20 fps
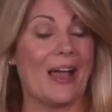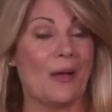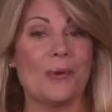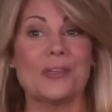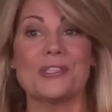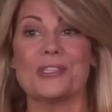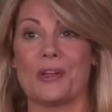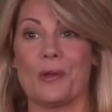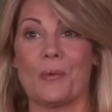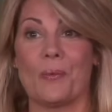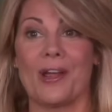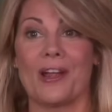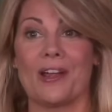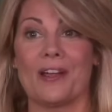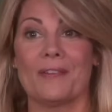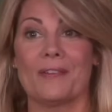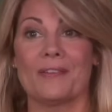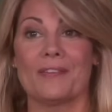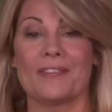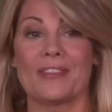Welchel's
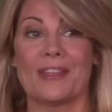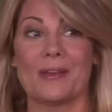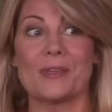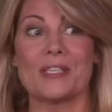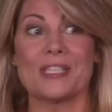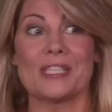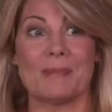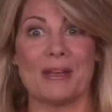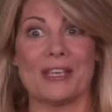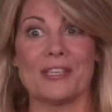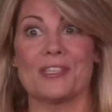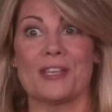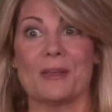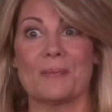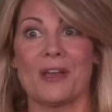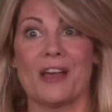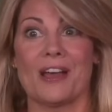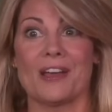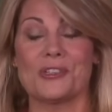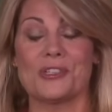ability to
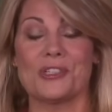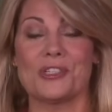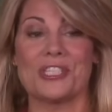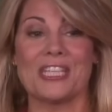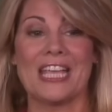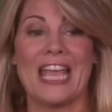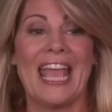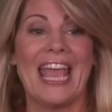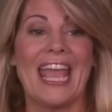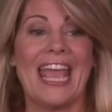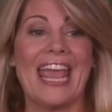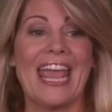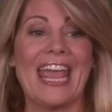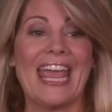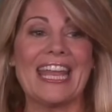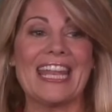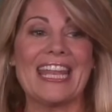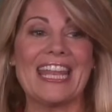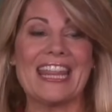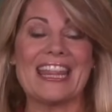infuse her character
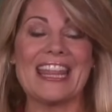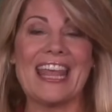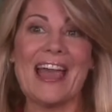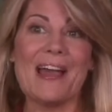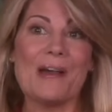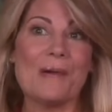with both